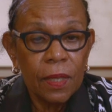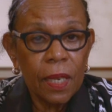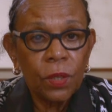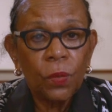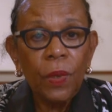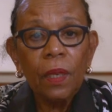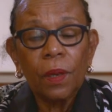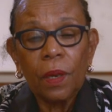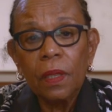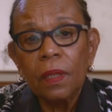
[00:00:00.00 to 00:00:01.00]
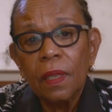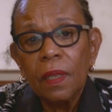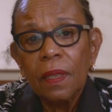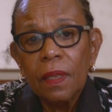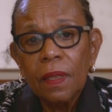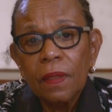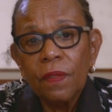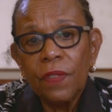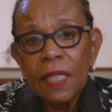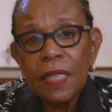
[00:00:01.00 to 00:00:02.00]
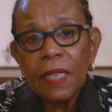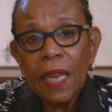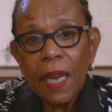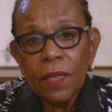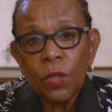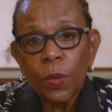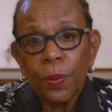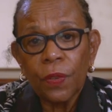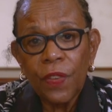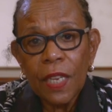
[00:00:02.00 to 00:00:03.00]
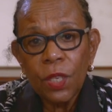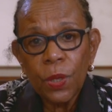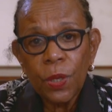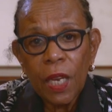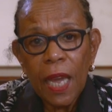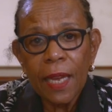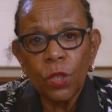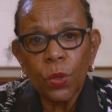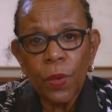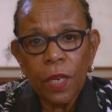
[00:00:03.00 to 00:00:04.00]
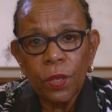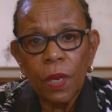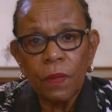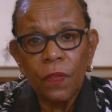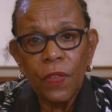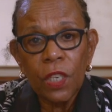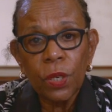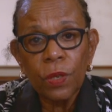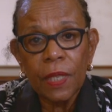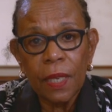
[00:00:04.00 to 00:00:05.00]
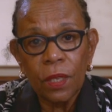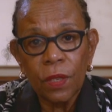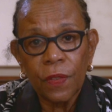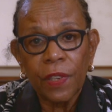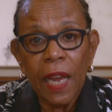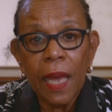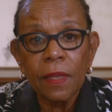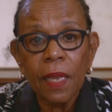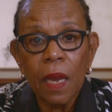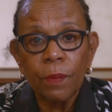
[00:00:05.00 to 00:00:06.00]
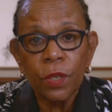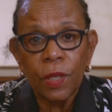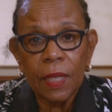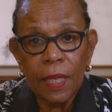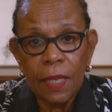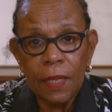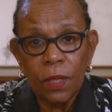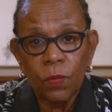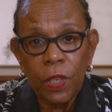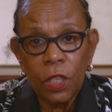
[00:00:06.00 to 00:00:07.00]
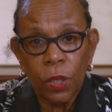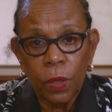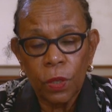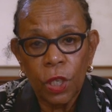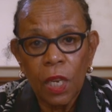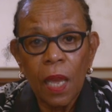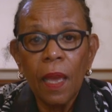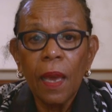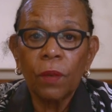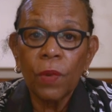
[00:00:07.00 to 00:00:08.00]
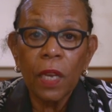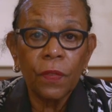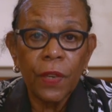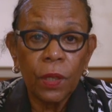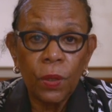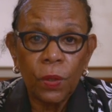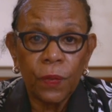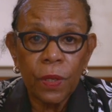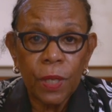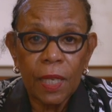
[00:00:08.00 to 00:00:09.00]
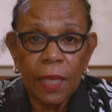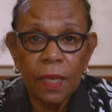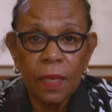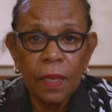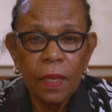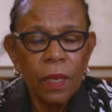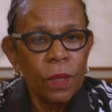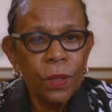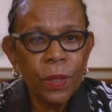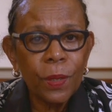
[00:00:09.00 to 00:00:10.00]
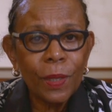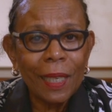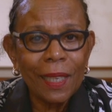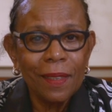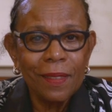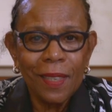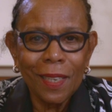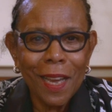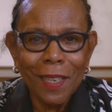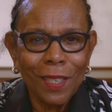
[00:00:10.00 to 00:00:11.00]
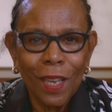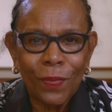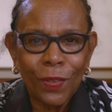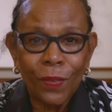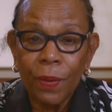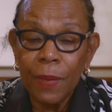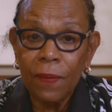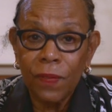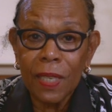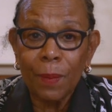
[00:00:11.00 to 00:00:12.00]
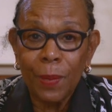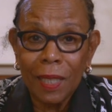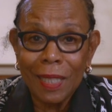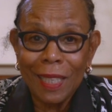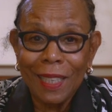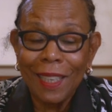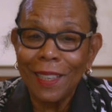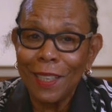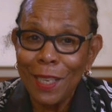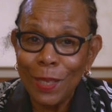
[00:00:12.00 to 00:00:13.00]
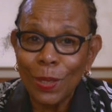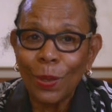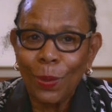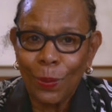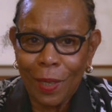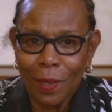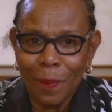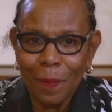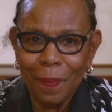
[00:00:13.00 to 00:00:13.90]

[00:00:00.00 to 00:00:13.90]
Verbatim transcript: Dr. Greengard, Vincent Astor Professor and Director of the Fisher Center for Alzheimer's Disease Research at Rockefeller University, certainly did not suffer from invisibility in his career.